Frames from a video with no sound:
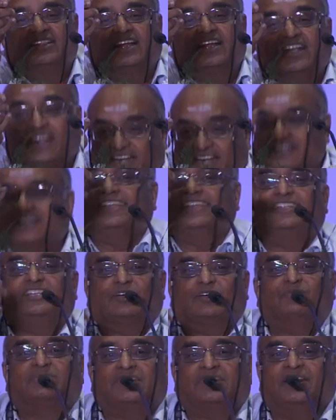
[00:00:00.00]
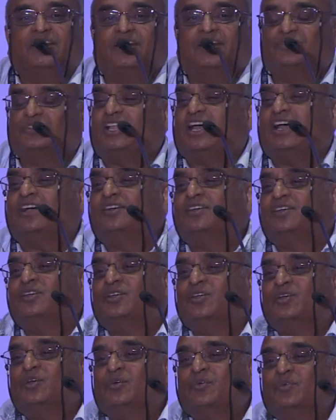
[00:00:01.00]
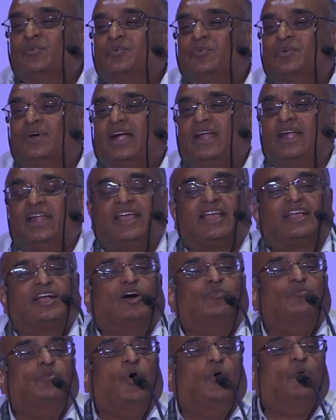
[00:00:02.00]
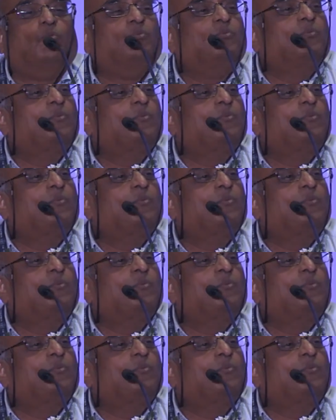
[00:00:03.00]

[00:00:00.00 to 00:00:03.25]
that, and he jumps and gives the, and I come home.